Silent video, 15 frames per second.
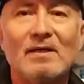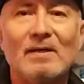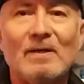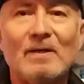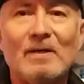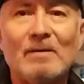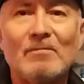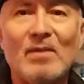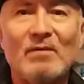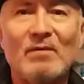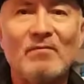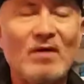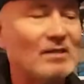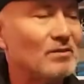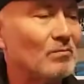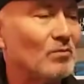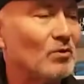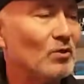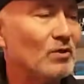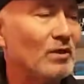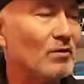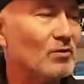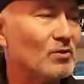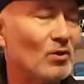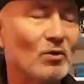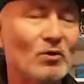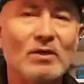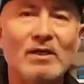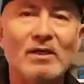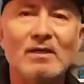I've had some good years
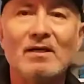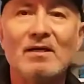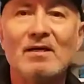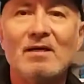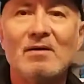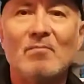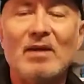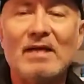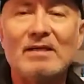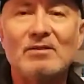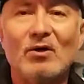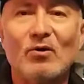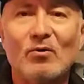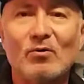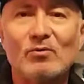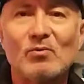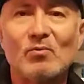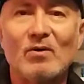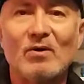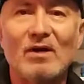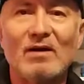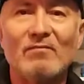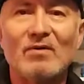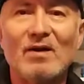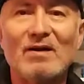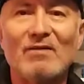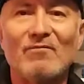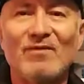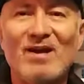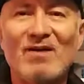learning, plateaus where I've
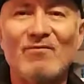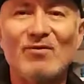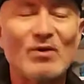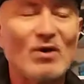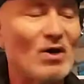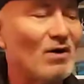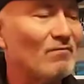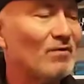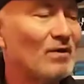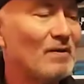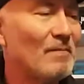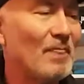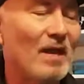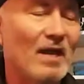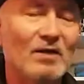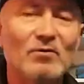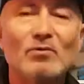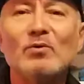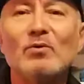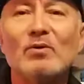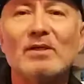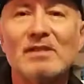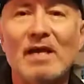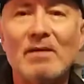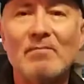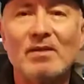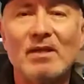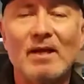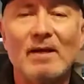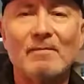kind of leveled off, and you'll do the
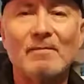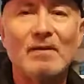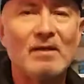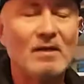same thing.